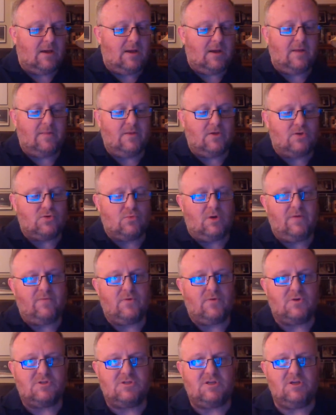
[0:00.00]
in the
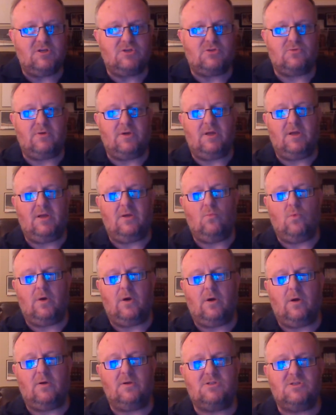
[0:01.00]
21st century,
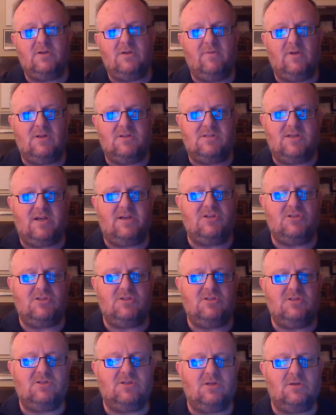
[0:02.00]
where
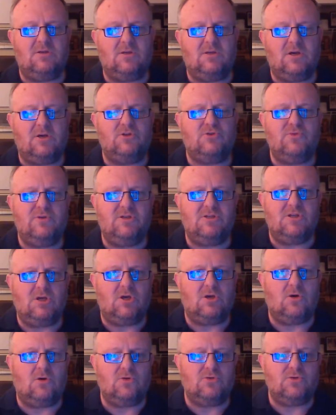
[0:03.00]
civilizations and countries and
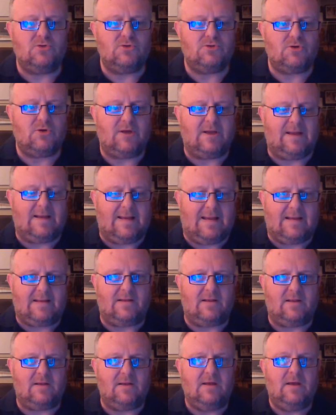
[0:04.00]
cultures are
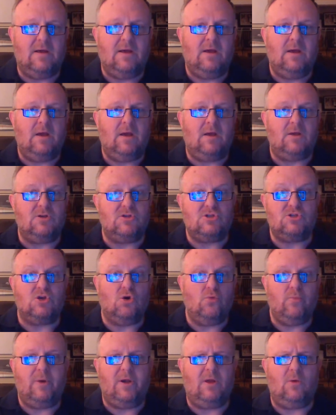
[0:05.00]
connected in
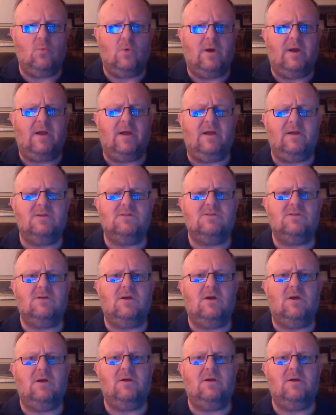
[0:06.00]
so many ways,